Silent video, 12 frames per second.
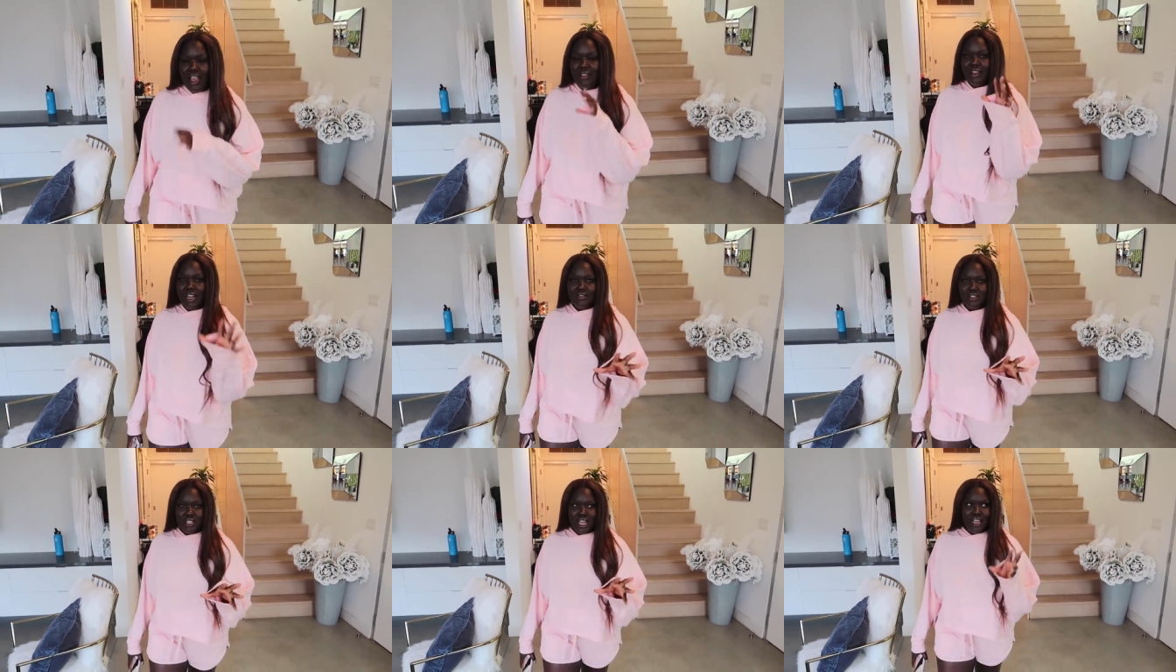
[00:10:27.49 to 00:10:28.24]
Then
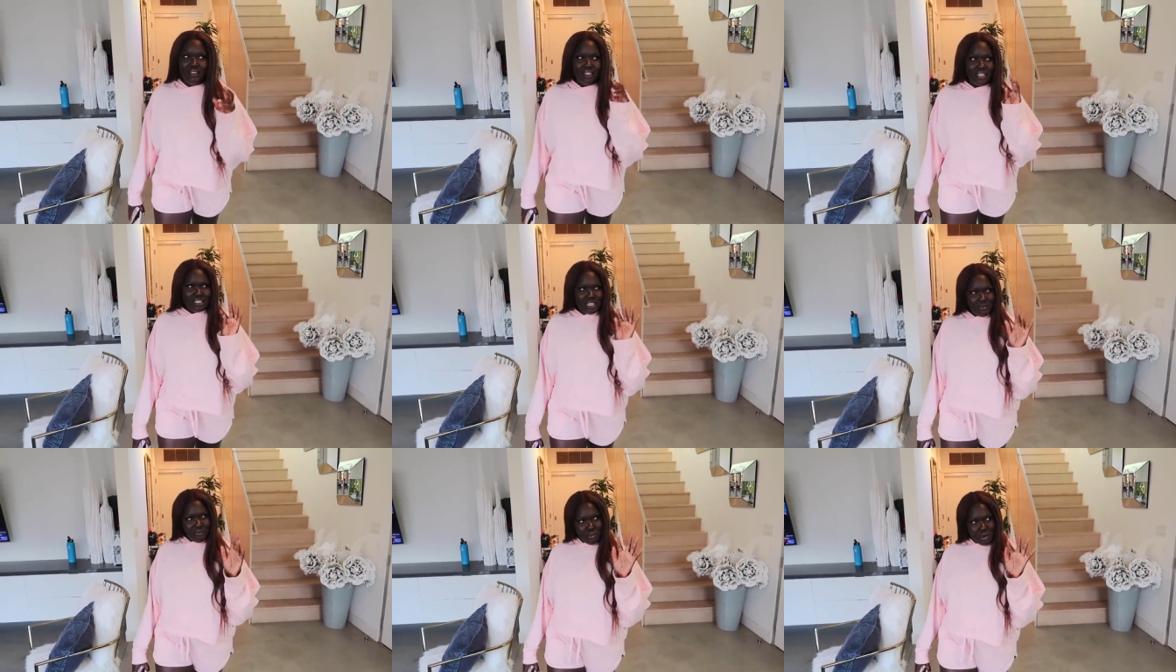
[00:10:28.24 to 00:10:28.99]
after that, I think it's
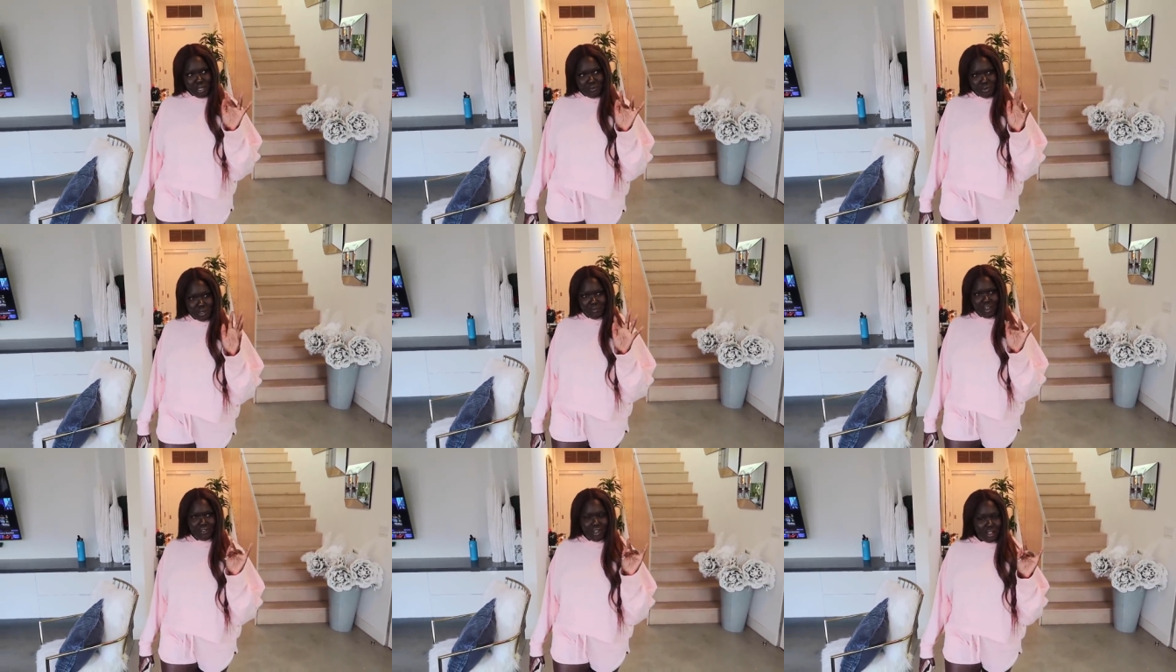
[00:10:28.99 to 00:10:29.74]
like $40,
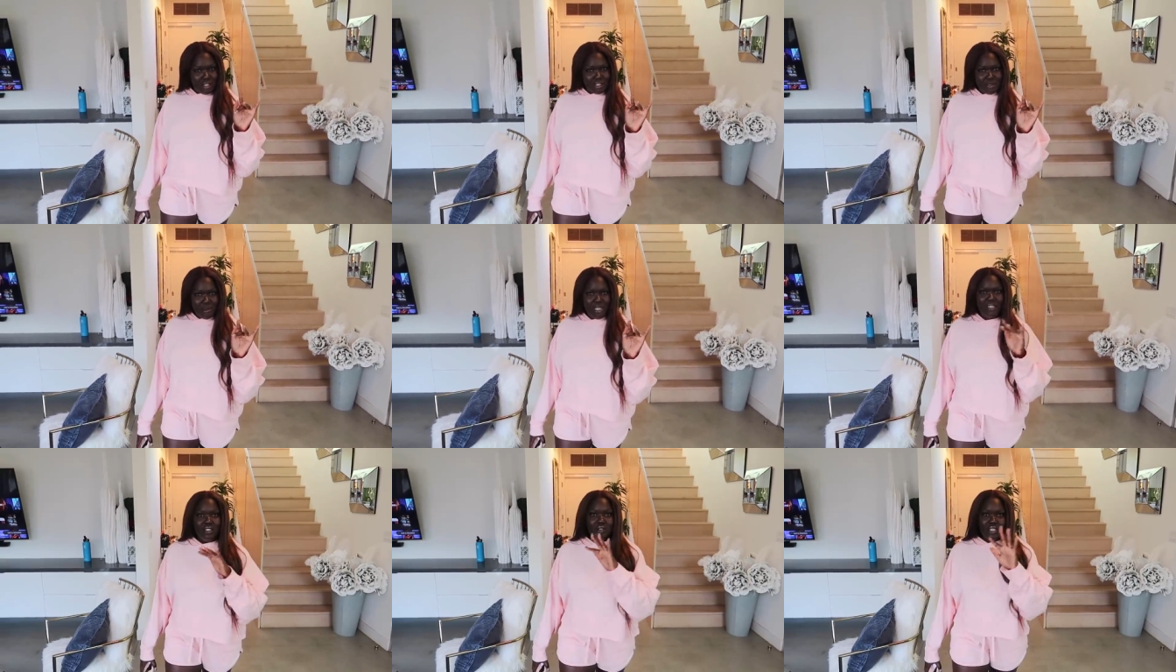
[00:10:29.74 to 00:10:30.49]
$45 a
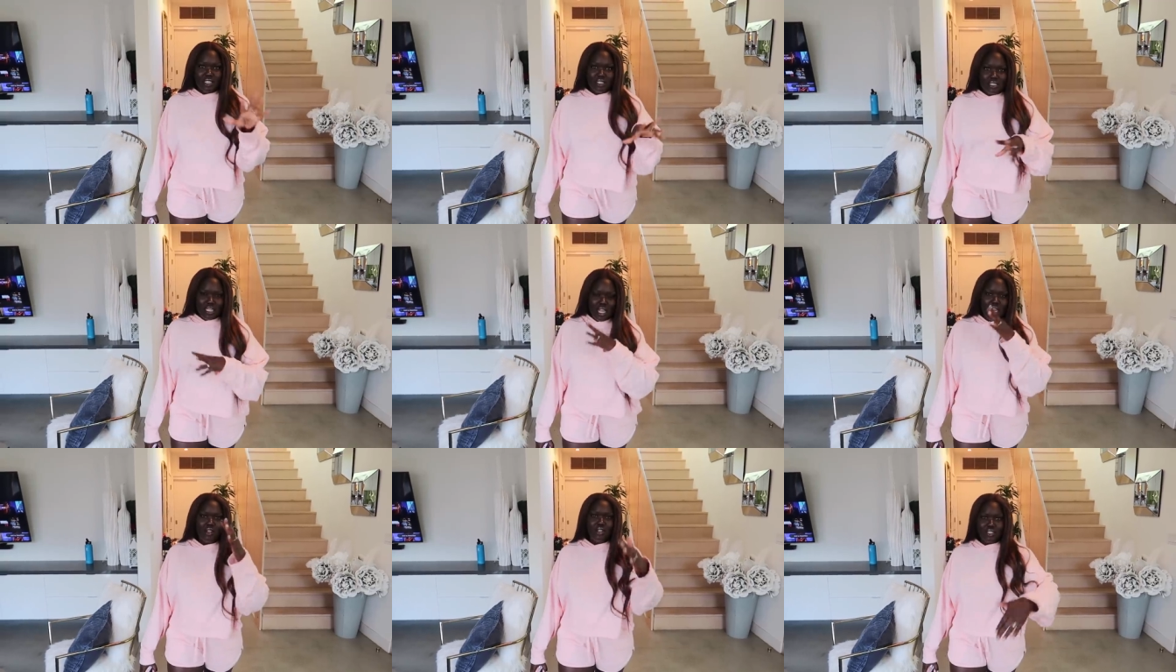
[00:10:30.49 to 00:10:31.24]
month, and you get
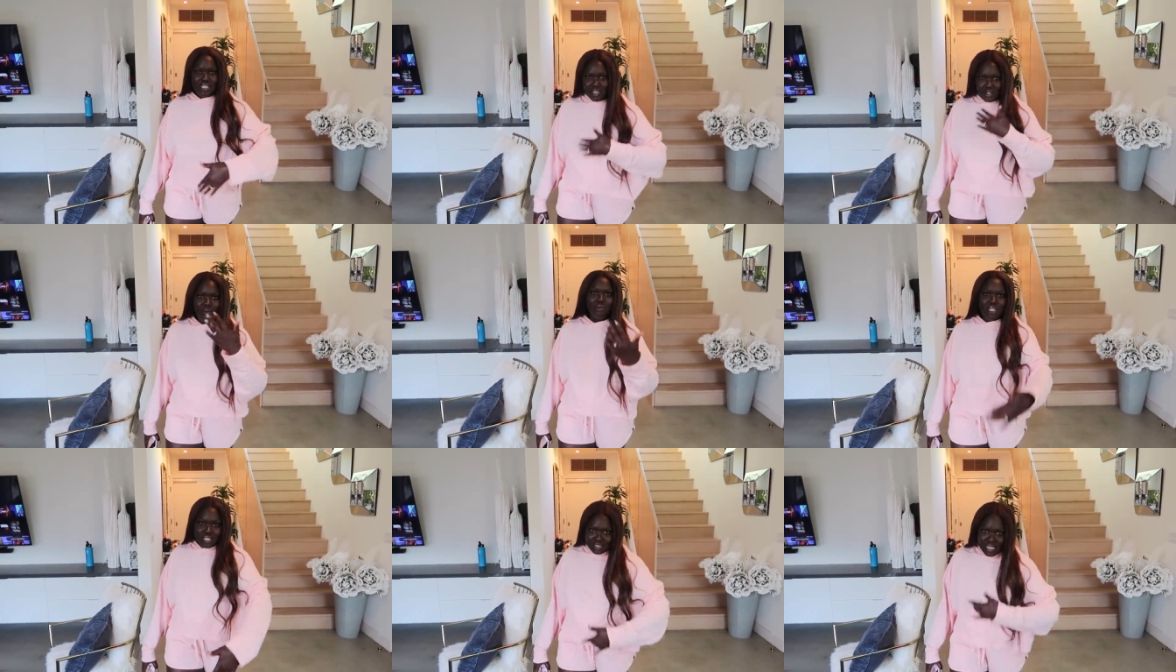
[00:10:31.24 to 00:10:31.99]
set new
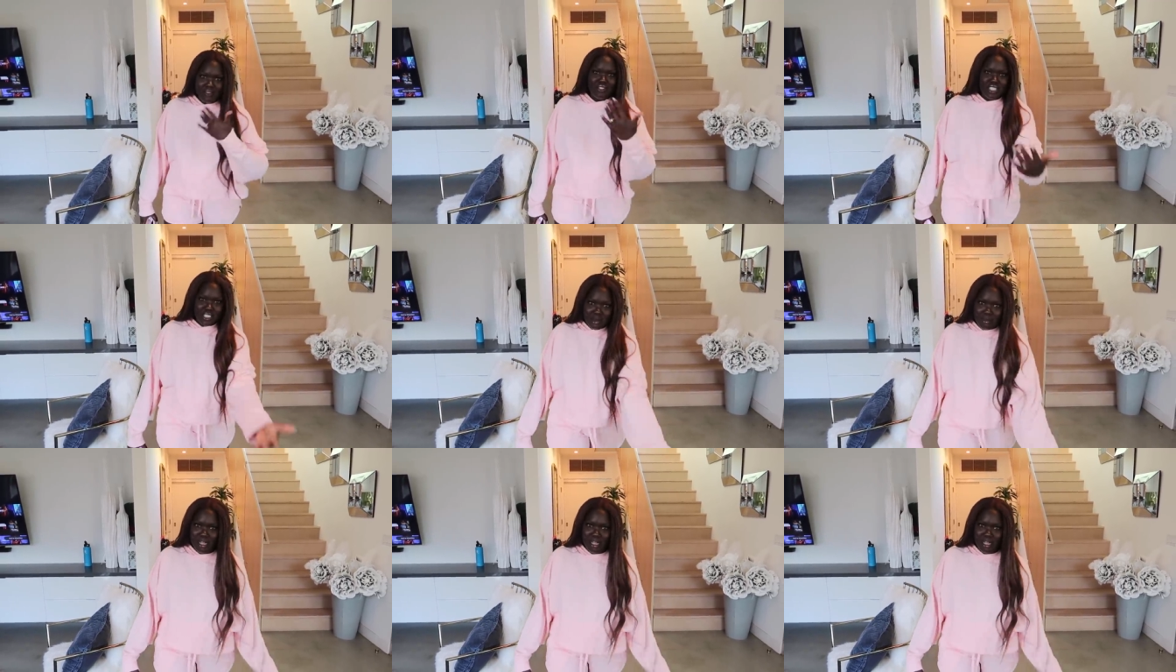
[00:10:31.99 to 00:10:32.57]
things every single